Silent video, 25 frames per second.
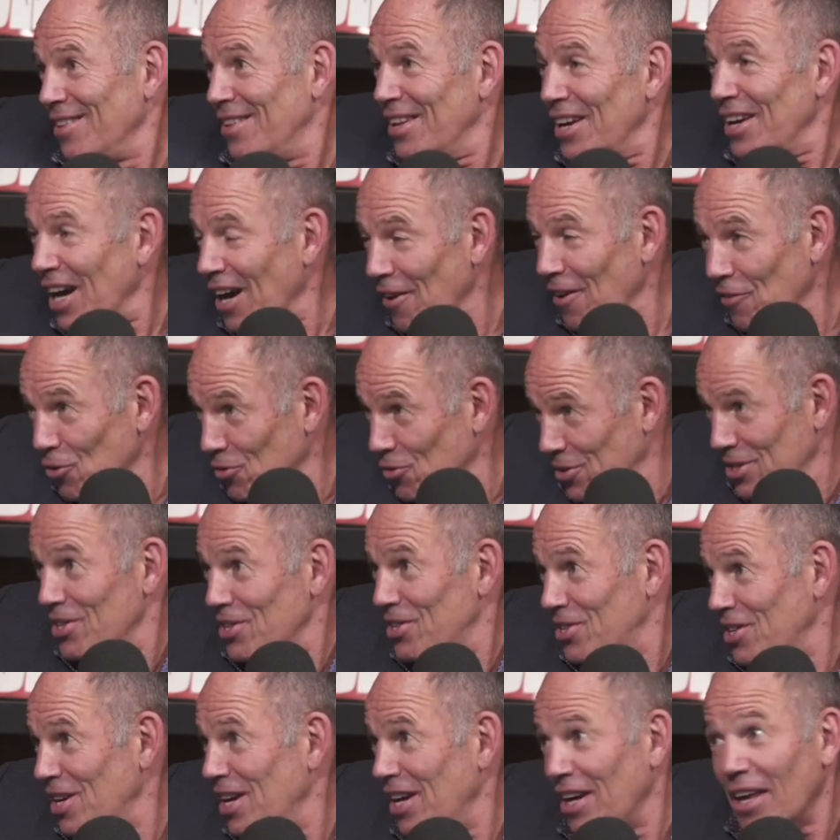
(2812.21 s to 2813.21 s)
that everyone is
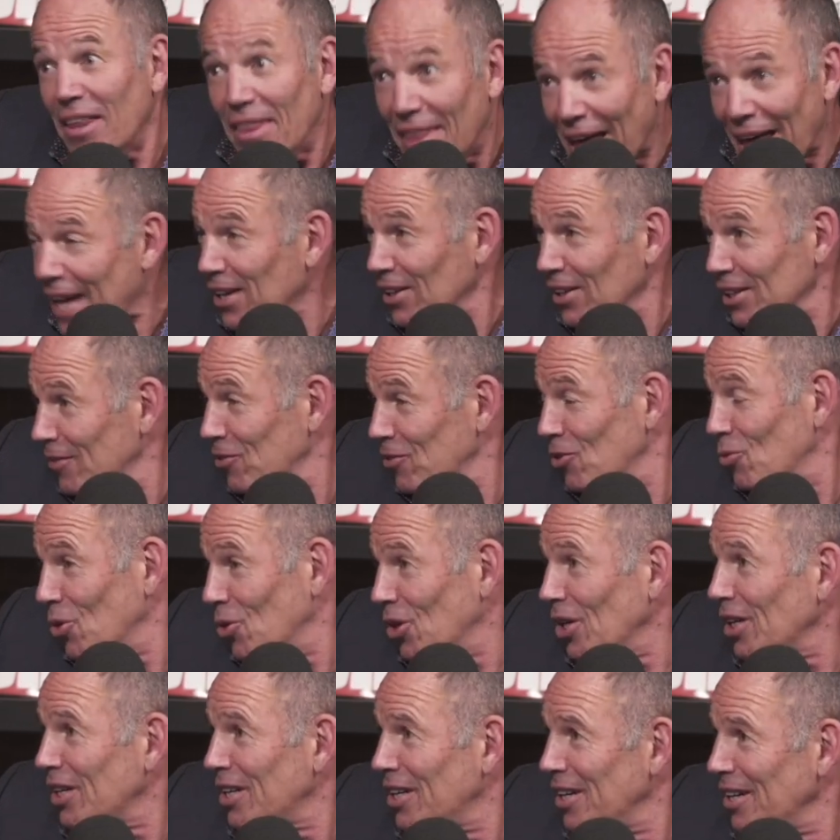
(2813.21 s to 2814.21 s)
saying that'll never
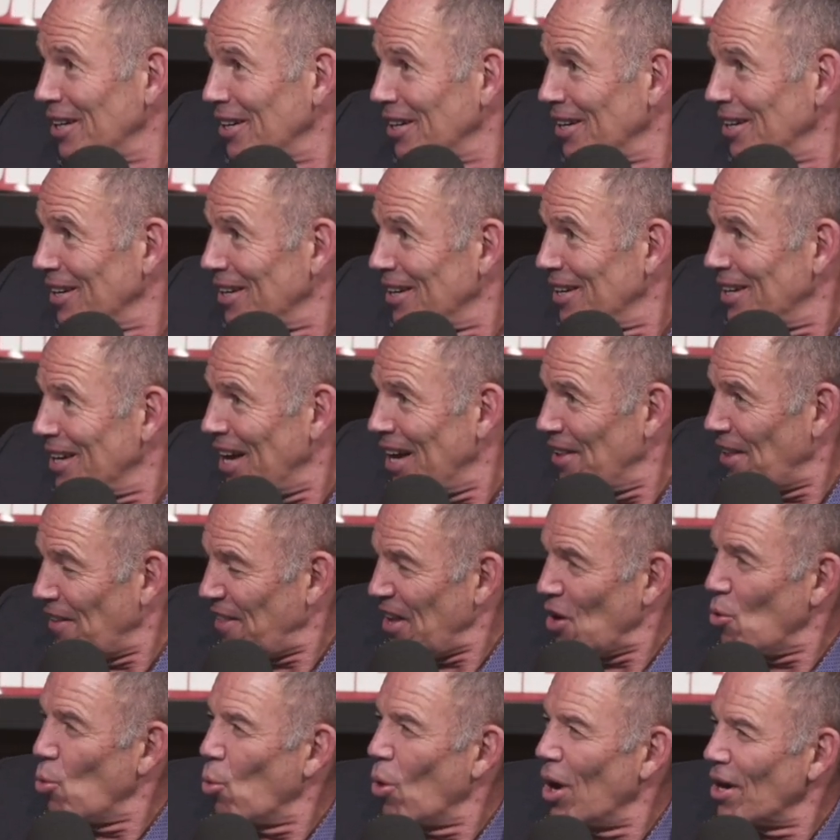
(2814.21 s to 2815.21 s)
work, yeah. and that
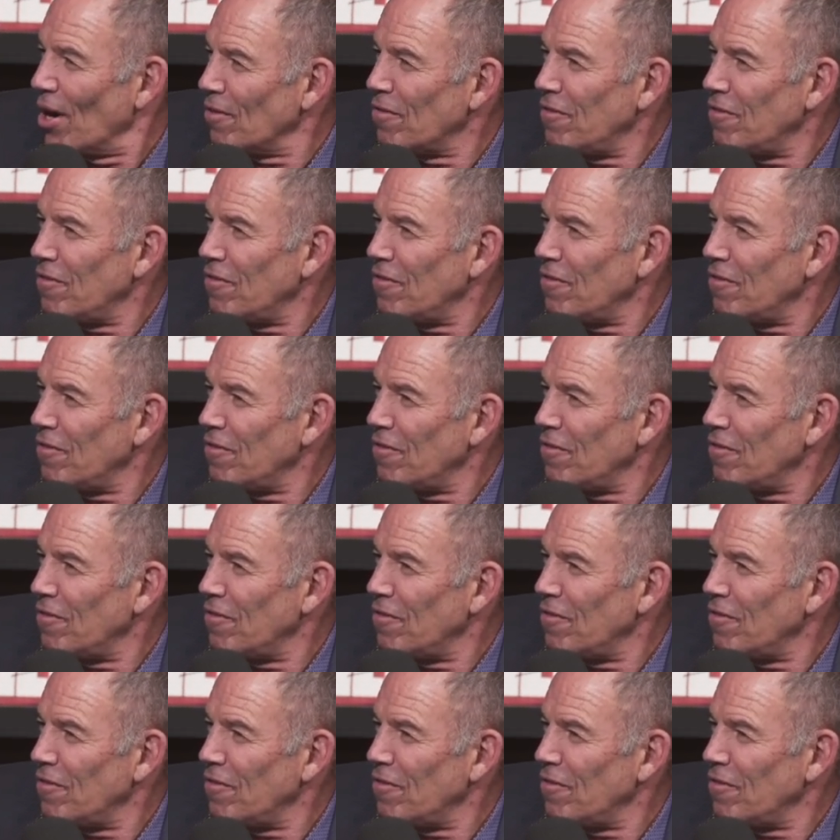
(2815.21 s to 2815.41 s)
they want